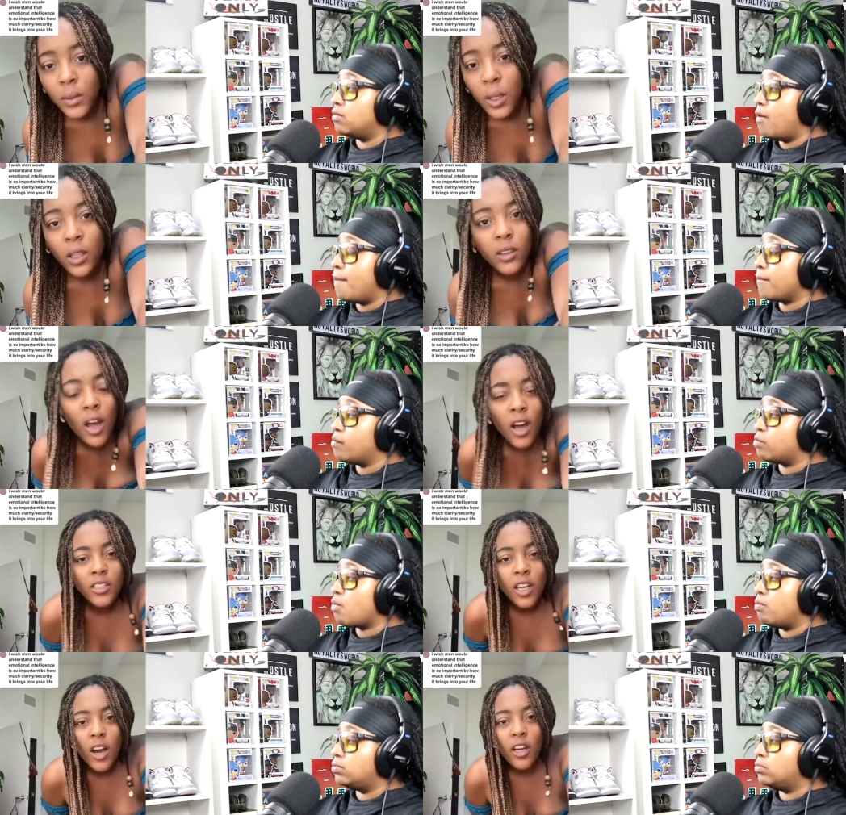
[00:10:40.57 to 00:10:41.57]
Speaker 1: Long
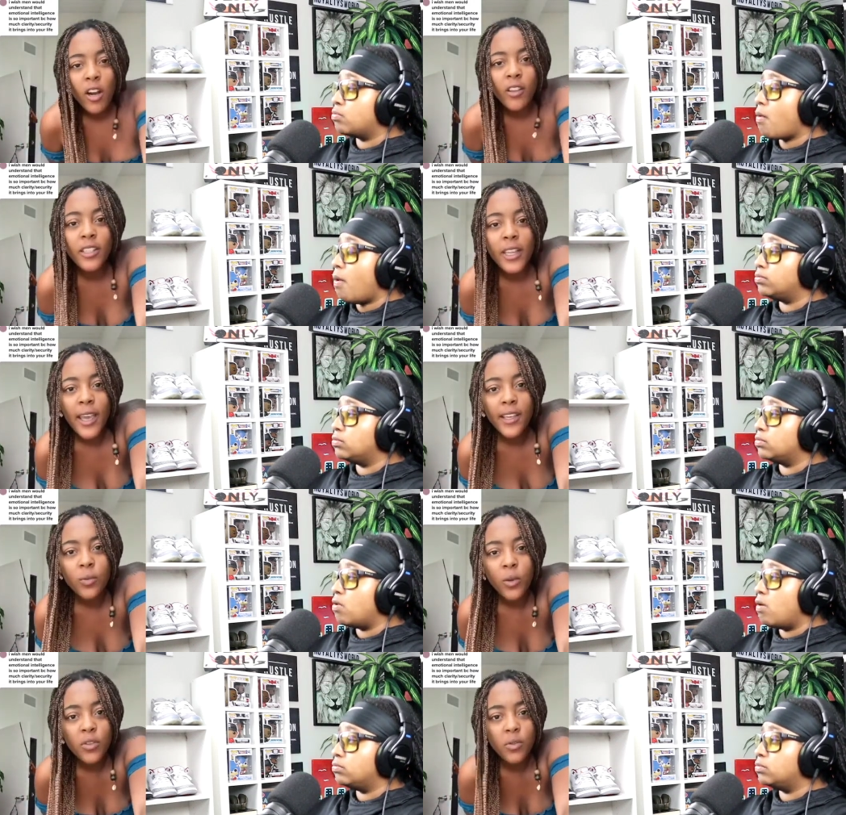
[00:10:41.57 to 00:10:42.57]
gone are the days where
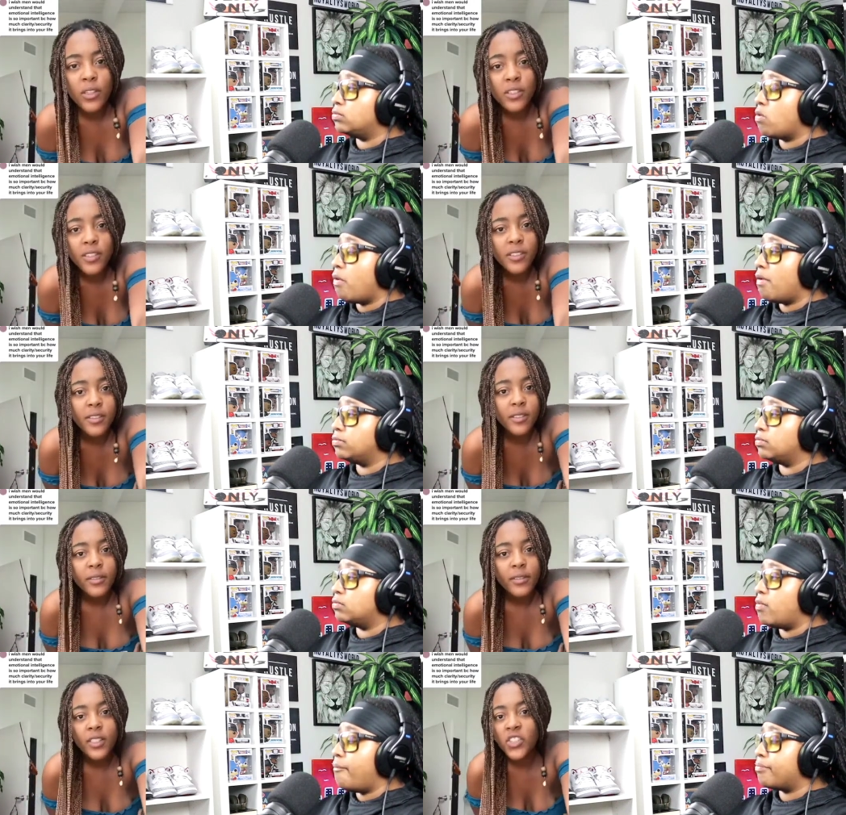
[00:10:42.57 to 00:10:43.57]
you can just
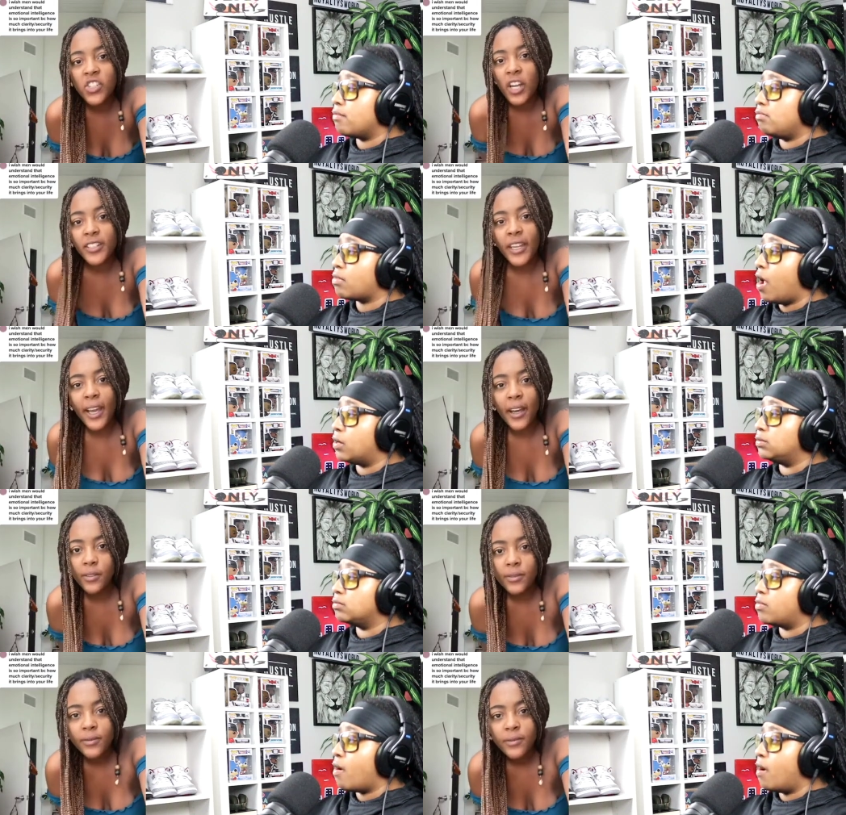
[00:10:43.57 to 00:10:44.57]
shut down.
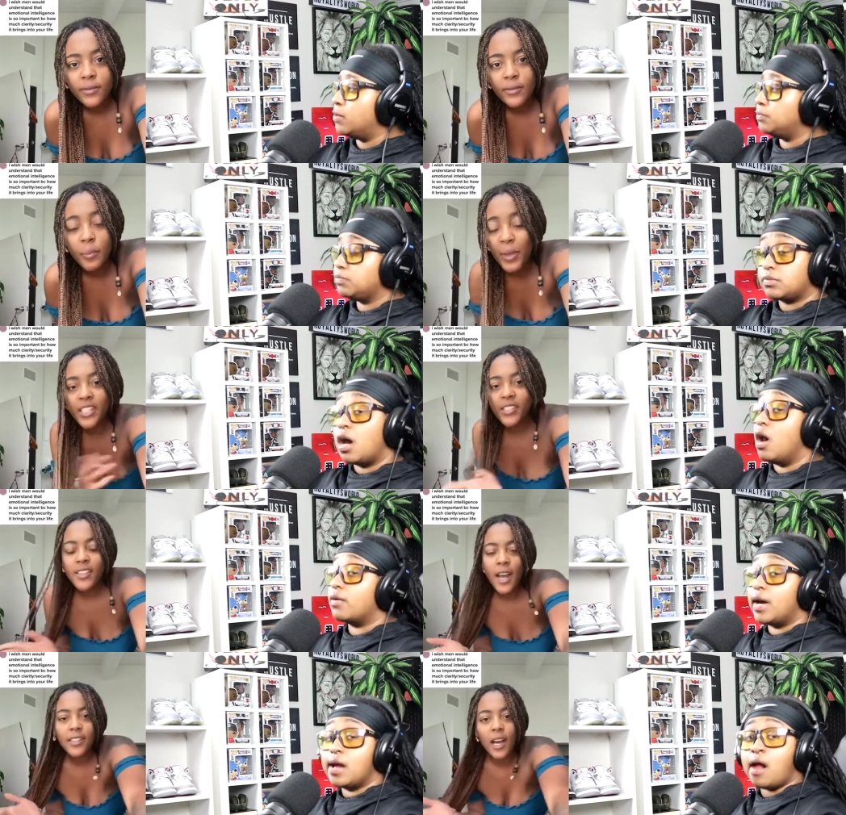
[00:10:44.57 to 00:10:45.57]
Bitches okay. is
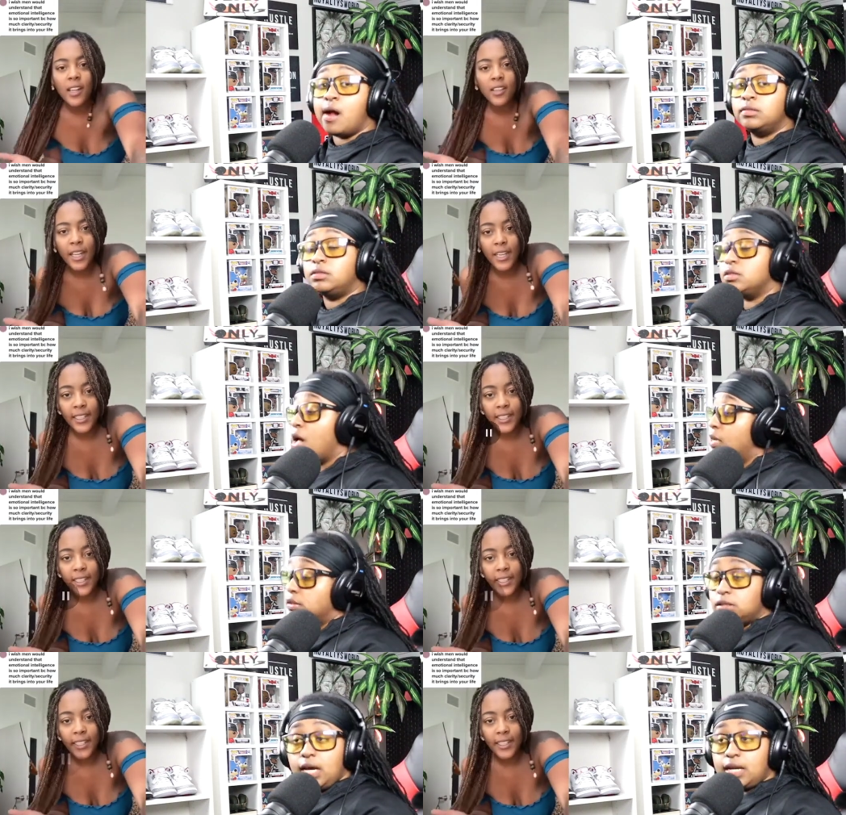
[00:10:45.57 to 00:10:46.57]
not tolerating that.
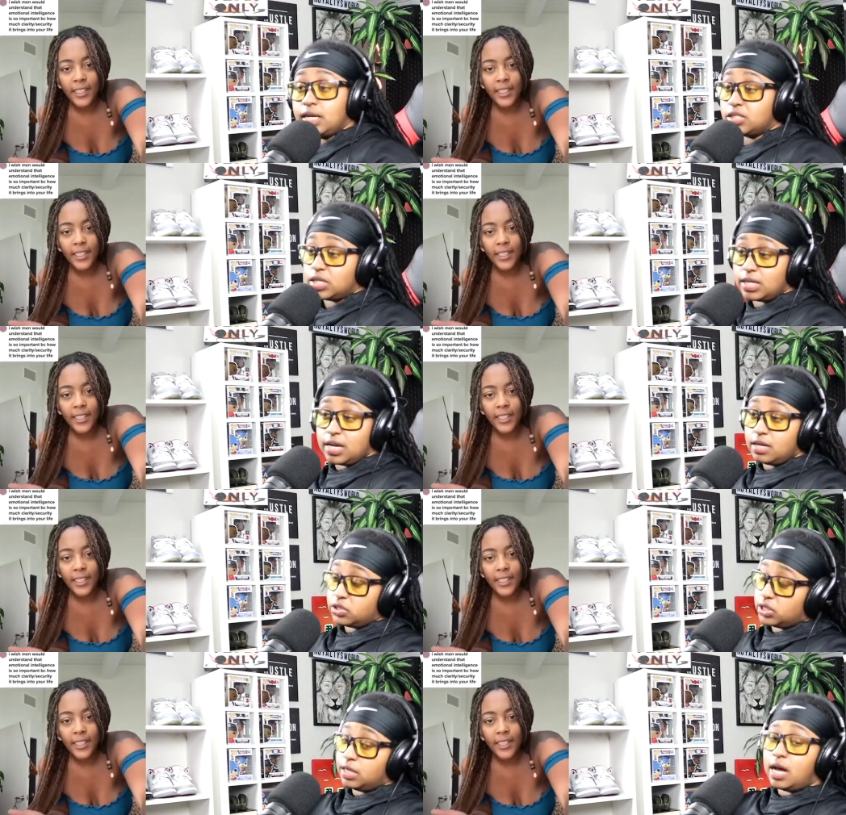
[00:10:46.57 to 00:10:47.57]
Speaker 2: Now that shut down
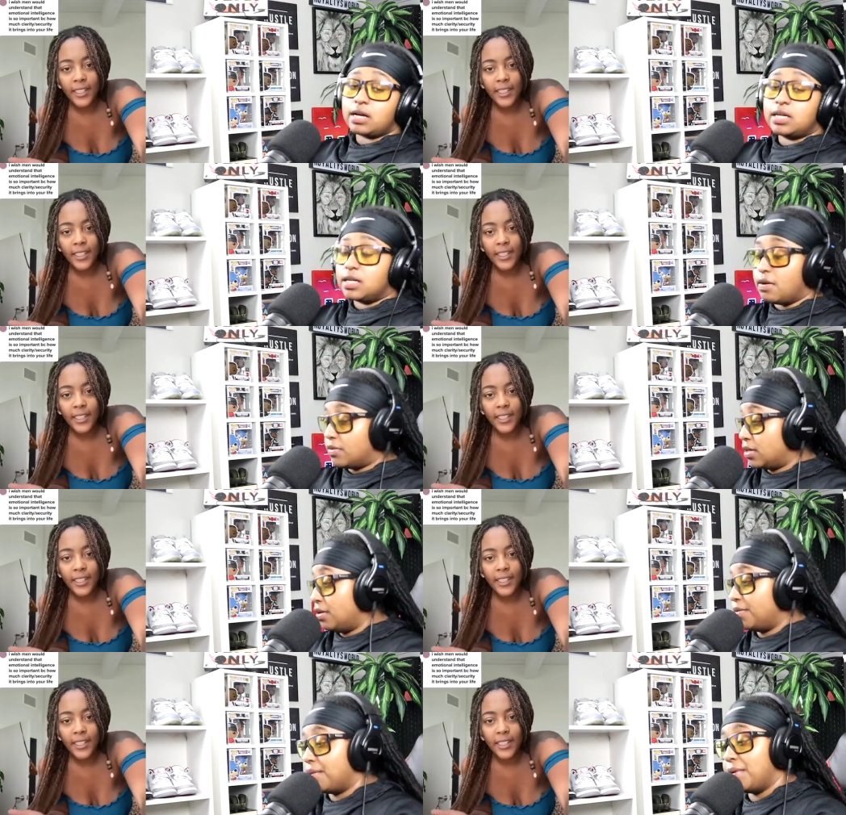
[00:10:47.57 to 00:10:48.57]
shit, I could never deal with
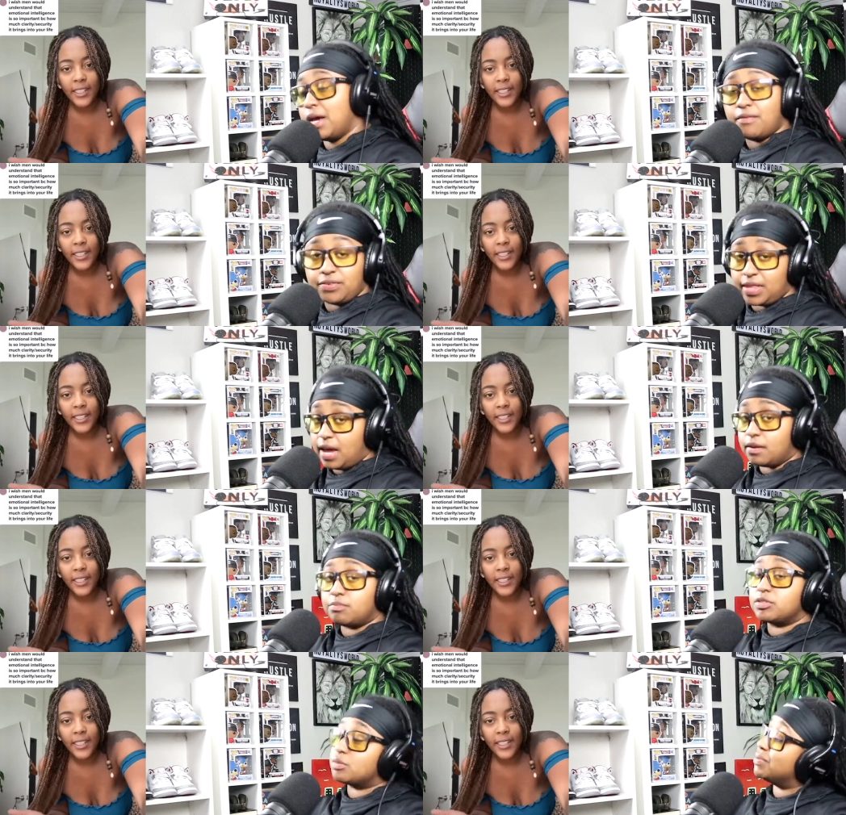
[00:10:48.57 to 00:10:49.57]
a man for that
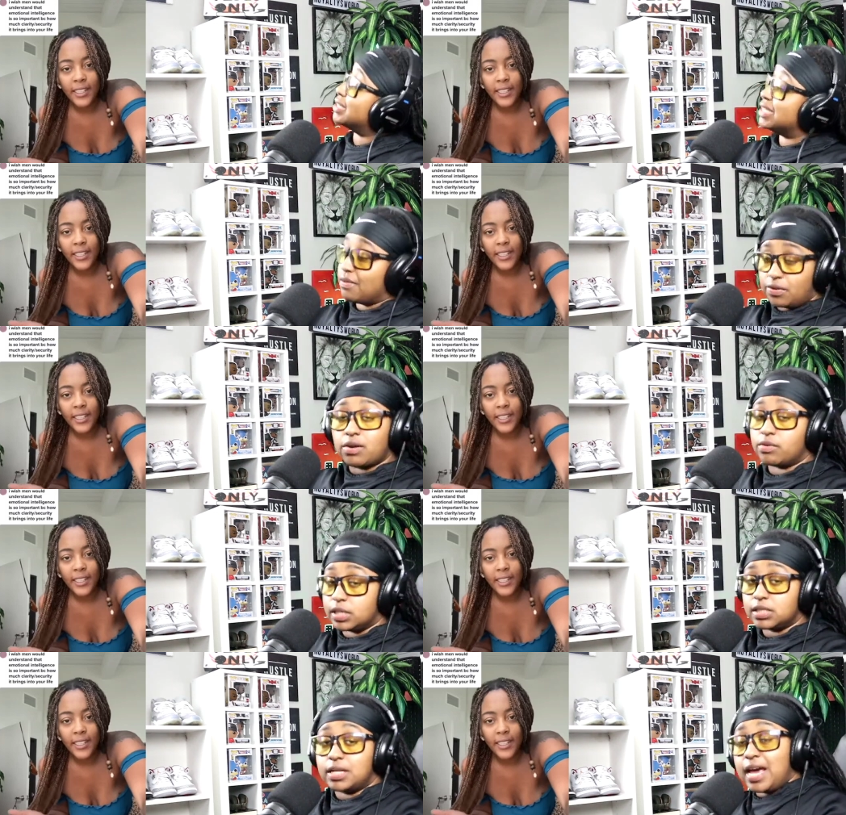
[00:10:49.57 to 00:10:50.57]
specific
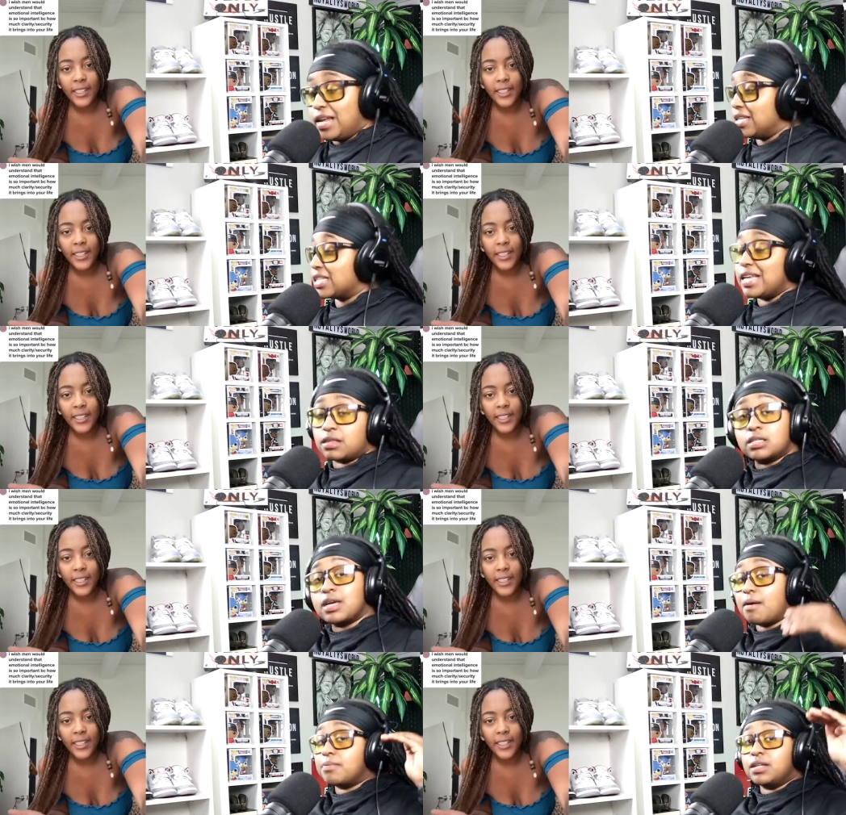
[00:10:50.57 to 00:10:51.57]
reason. That is at the top
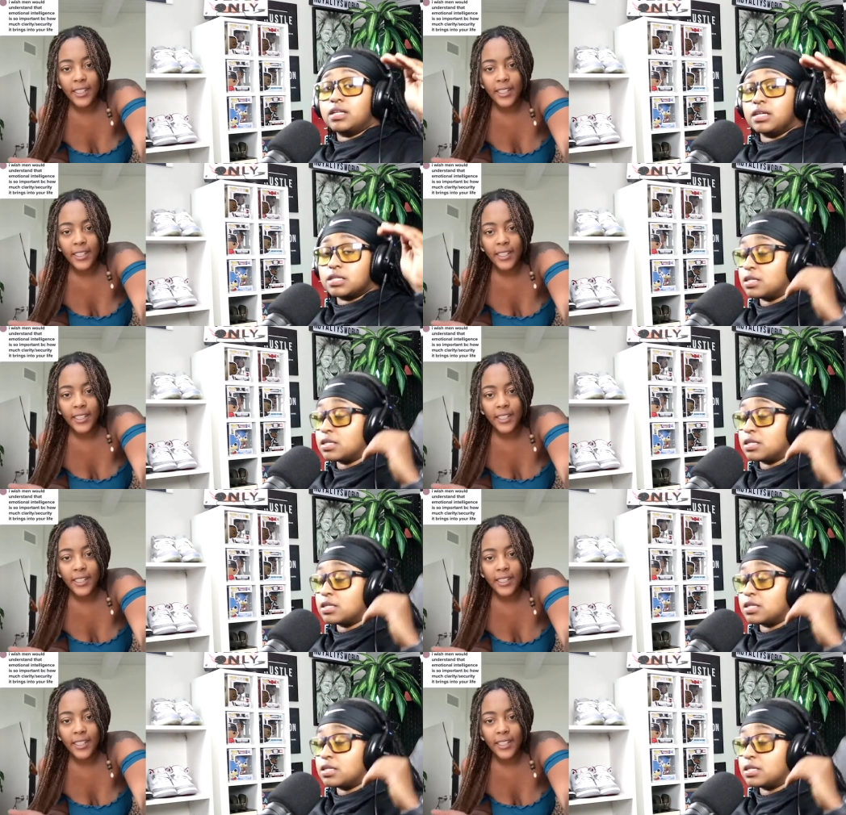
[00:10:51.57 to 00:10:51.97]
of the list.